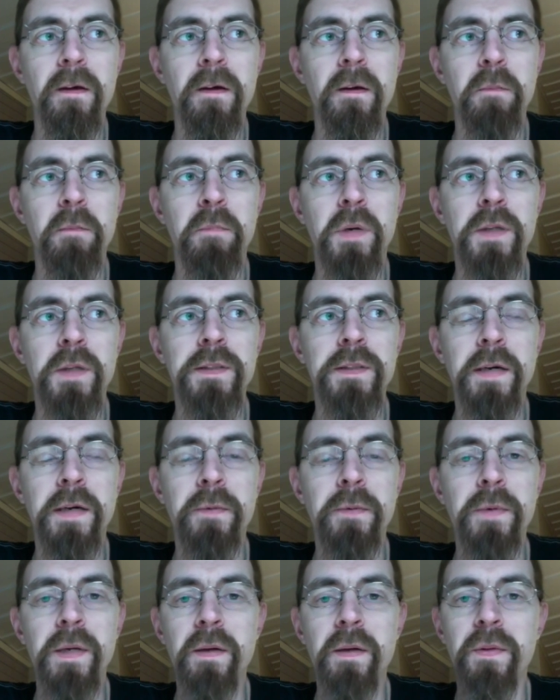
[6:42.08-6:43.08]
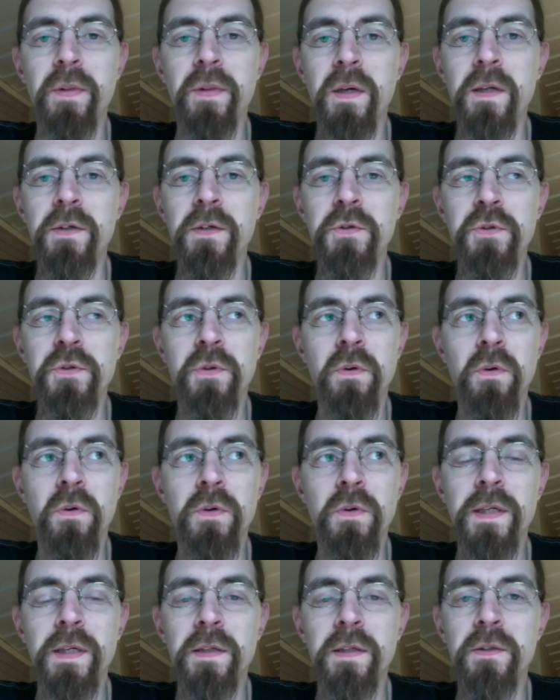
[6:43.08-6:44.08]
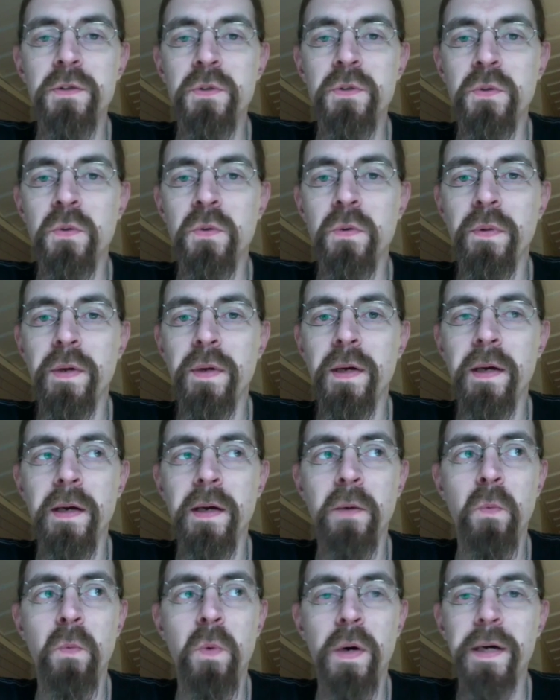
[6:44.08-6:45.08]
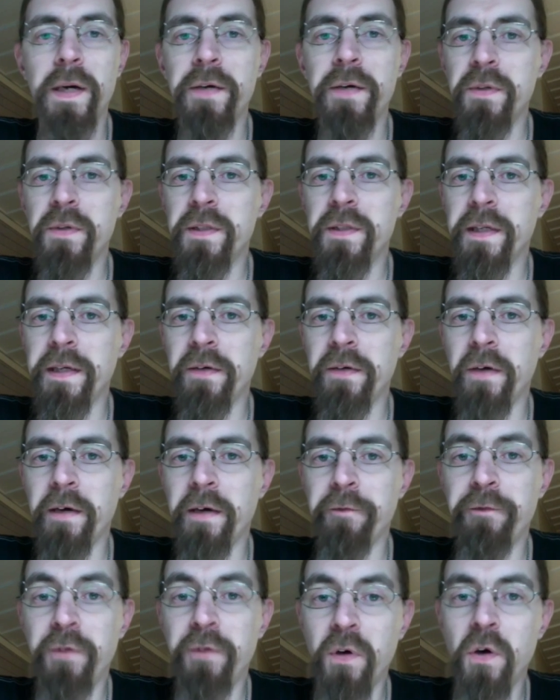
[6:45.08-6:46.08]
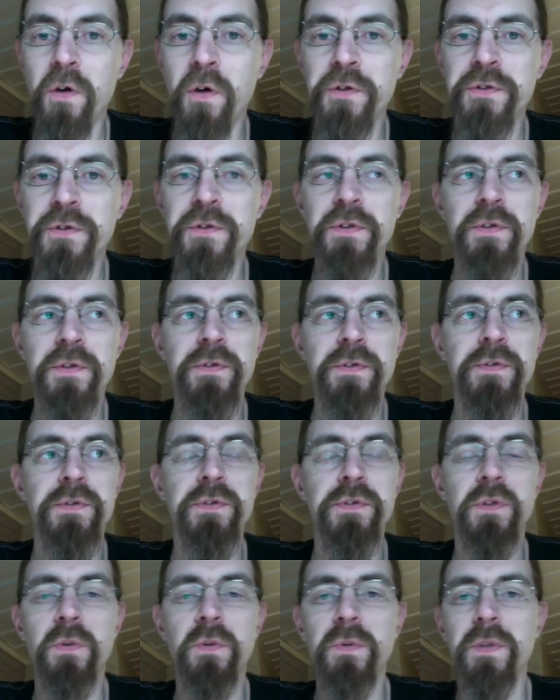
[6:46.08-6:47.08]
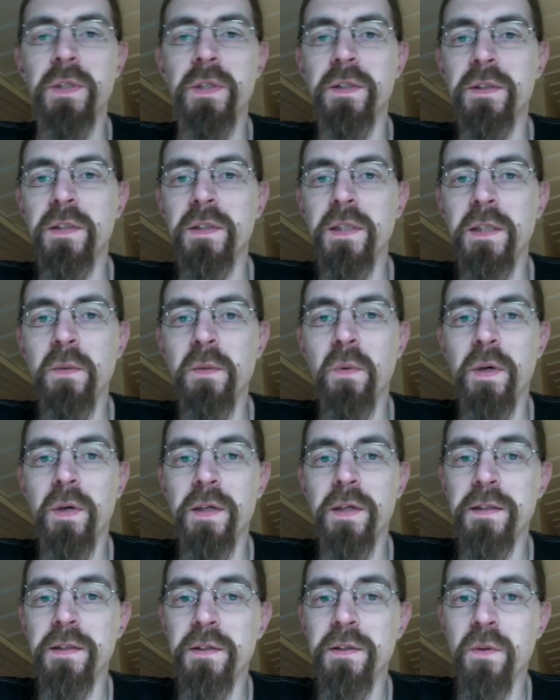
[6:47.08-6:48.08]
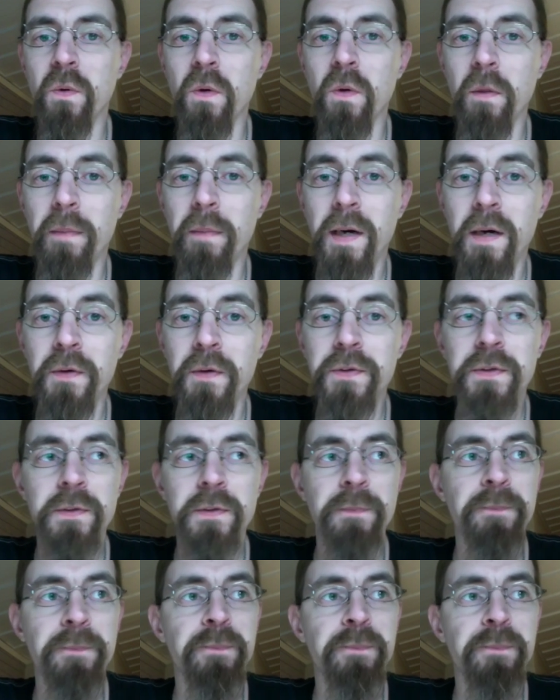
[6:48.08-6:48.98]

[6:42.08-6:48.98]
But I really think you should look into the wiring diagram first so you can see what it's all about.